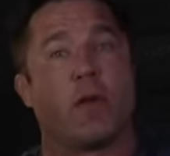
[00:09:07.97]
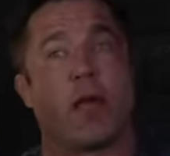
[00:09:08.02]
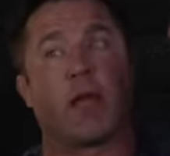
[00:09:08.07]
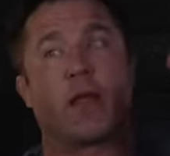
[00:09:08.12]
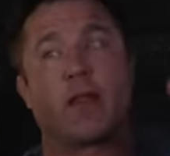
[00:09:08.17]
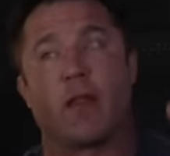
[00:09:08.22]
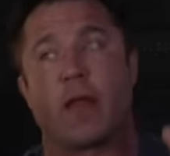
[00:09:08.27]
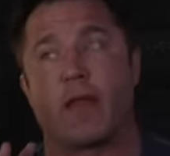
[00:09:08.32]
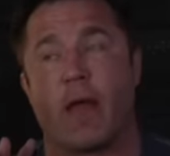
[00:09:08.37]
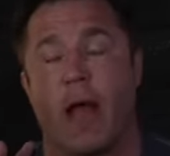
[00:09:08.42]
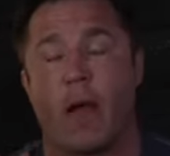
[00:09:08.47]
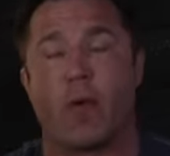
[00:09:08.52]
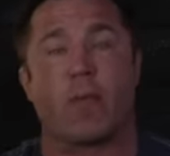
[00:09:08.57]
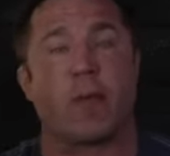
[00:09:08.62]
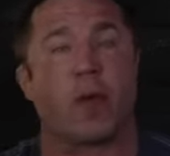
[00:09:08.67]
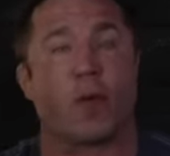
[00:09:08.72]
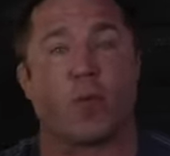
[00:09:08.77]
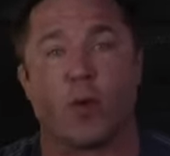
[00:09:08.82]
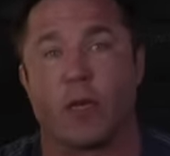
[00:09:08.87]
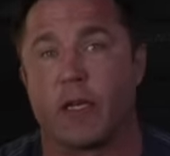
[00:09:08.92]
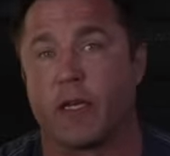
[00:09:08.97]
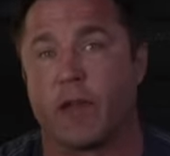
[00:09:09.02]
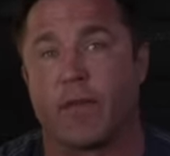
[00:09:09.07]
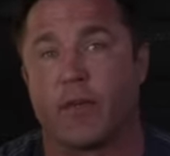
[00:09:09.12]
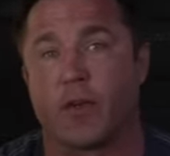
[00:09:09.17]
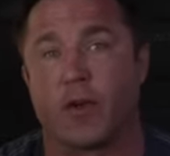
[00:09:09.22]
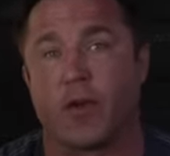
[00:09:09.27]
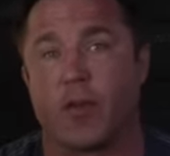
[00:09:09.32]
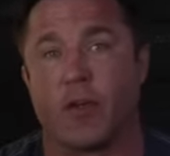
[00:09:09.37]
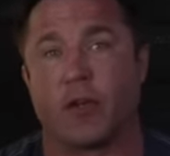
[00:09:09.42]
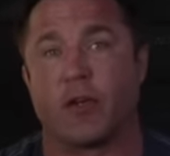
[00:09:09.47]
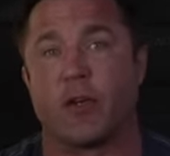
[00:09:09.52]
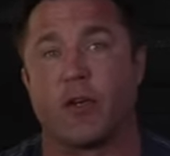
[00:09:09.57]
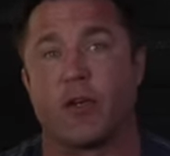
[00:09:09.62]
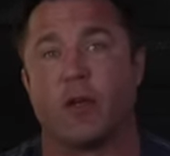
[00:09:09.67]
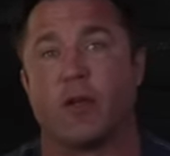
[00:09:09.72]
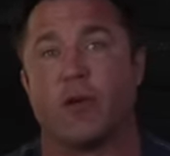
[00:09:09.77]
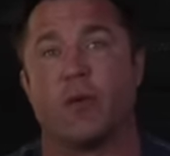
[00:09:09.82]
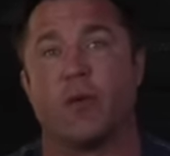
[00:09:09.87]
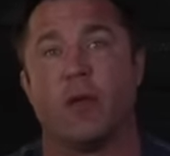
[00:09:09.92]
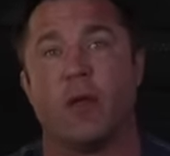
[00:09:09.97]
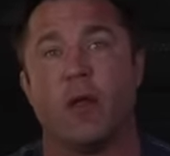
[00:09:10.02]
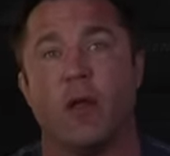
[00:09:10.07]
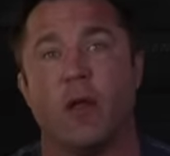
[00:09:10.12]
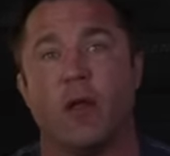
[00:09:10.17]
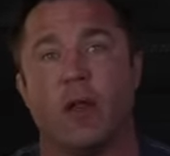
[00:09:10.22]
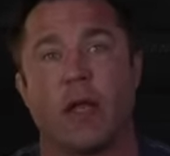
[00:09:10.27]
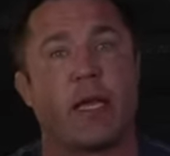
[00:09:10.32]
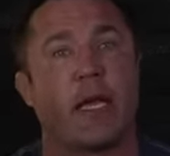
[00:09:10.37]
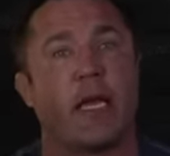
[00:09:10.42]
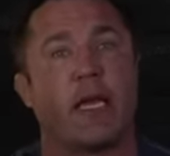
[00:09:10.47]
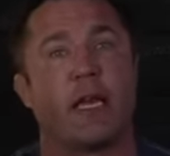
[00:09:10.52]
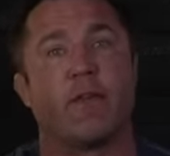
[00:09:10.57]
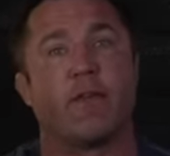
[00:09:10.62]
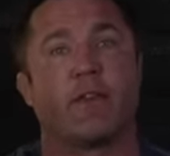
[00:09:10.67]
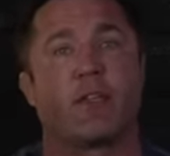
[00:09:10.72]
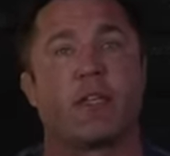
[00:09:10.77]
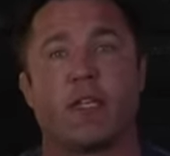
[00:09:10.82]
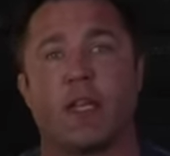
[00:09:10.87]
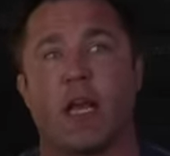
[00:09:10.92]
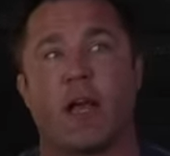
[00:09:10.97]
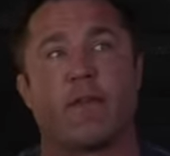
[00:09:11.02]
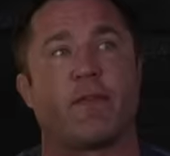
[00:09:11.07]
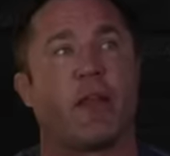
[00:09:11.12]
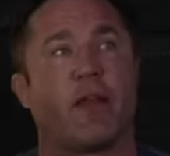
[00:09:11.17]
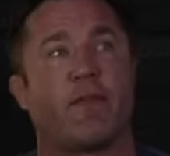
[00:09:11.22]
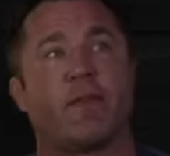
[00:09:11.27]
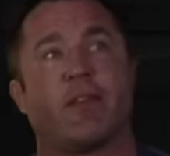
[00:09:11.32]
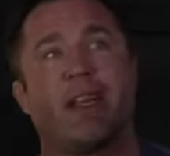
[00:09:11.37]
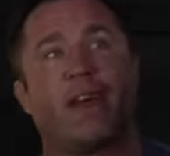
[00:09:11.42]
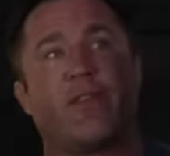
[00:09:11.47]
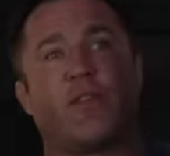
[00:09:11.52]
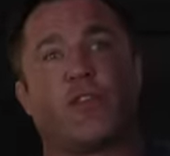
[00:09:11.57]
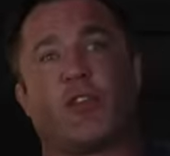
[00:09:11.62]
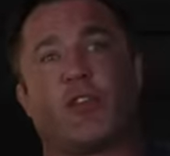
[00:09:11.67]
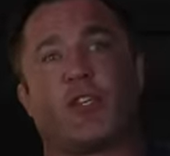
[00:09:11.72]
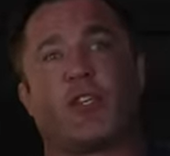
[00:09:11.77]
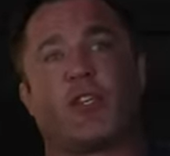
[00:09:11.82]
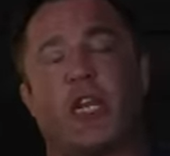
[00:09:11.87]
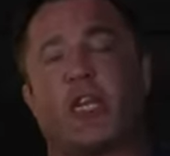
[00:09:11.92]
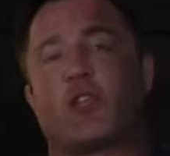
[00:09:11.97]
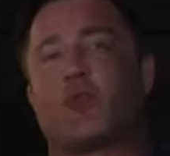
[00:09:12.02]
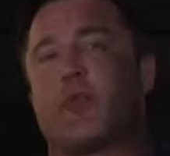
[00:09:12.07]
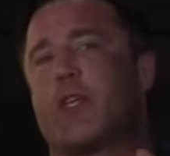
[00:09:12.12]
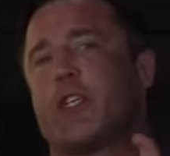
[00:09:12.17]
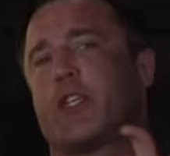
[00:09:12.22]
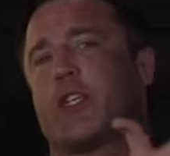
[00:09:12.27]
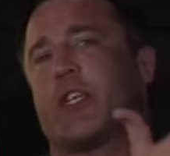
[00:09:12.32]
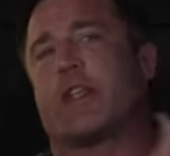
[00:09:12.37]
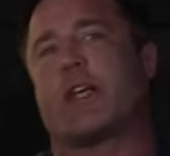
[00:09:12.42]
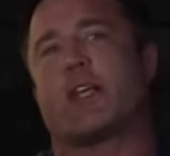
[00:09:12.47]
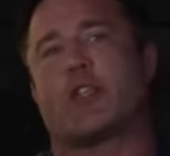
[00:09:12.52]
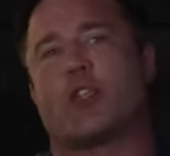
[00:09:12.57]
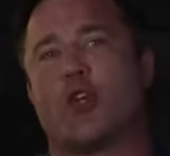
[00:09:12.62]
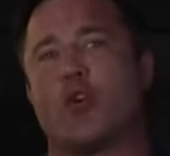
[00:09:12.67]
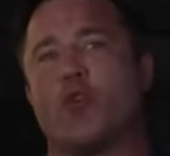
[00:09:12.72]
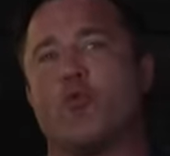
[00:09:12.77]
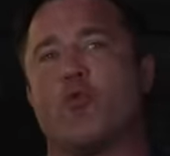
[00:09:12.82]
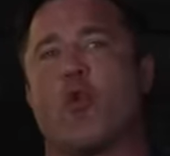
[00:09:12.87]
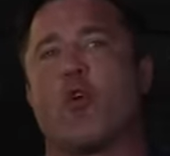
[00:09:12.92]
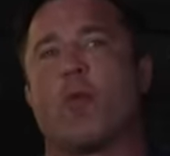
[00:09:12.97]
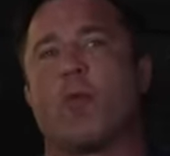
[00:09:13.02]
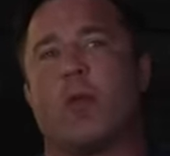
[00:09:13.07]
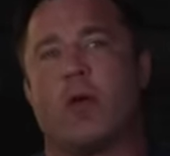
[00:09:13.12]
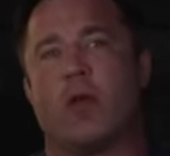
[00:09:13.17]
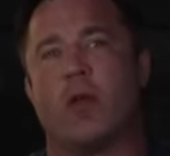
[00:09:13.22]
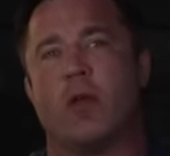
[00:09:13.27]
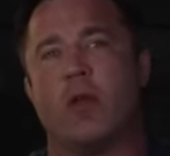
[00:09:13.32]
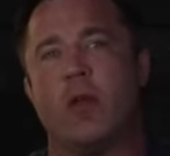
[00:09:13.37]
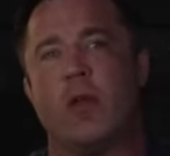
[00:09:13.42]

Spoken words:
Like, that would be a really difficult thing to do. Like, any of us in life that have a level of success, we just think that's the new normal.